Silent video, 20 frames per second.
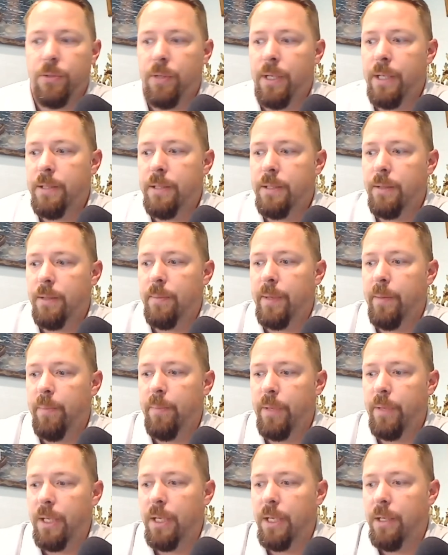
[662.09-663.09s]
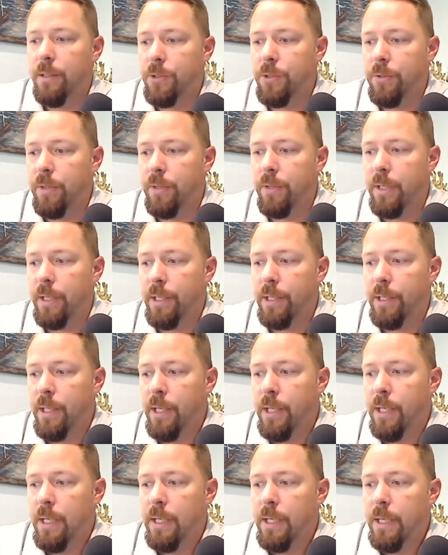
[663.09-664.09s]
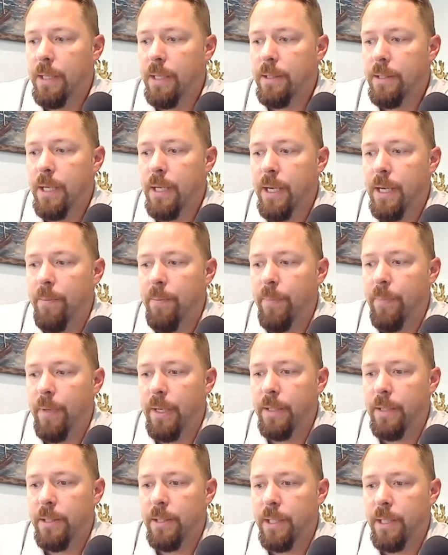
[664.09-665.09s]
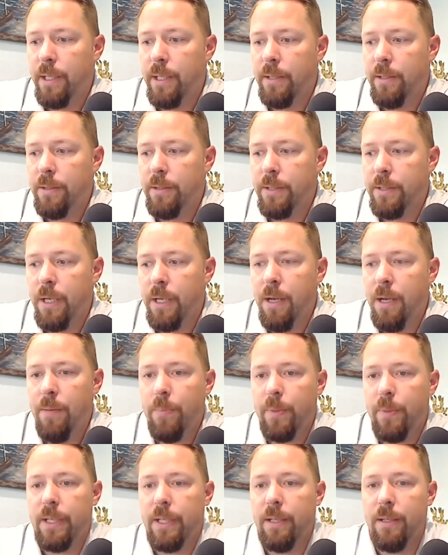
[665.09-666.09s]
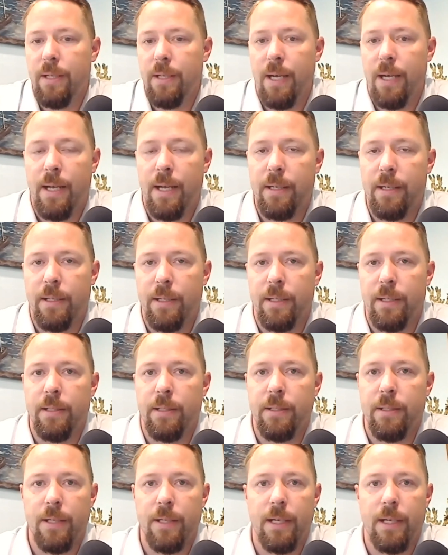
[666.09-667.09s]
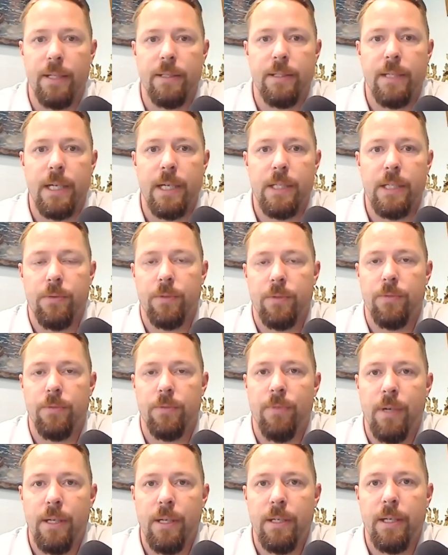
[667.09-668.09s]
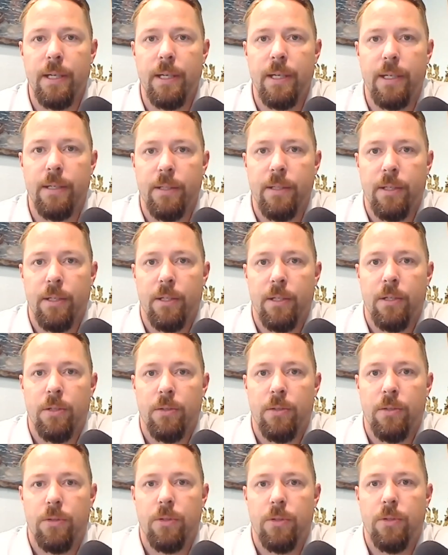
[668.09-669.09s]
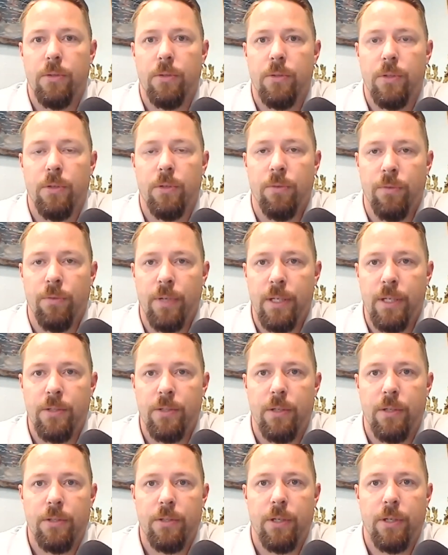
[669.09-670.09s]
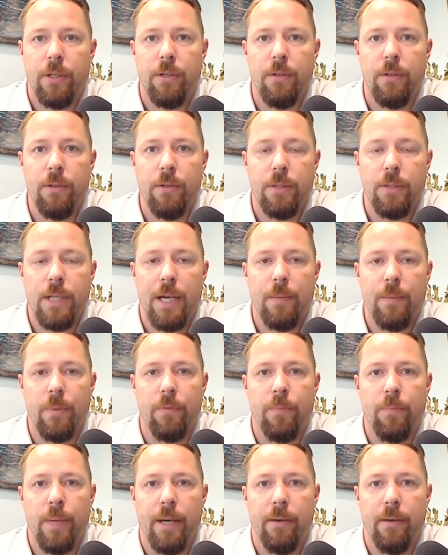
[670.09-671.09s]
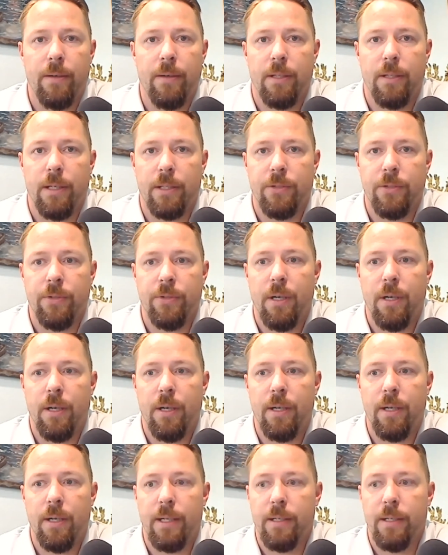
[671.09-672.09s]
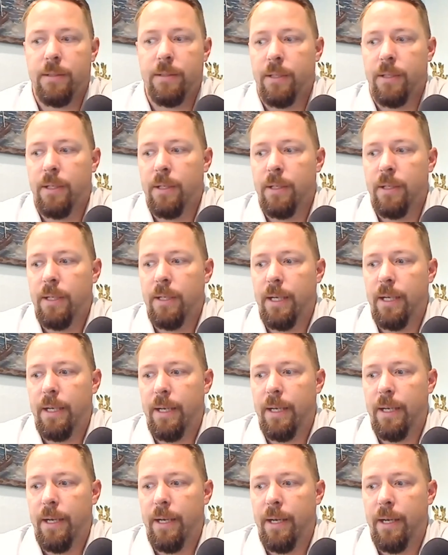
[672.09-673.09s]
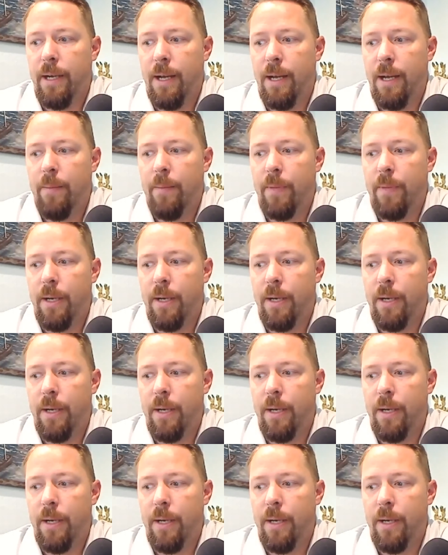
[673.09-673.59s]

us, and maybe he can join next time. But there's a company that in the United States was funded to do research on a new type of power electronics, and I'm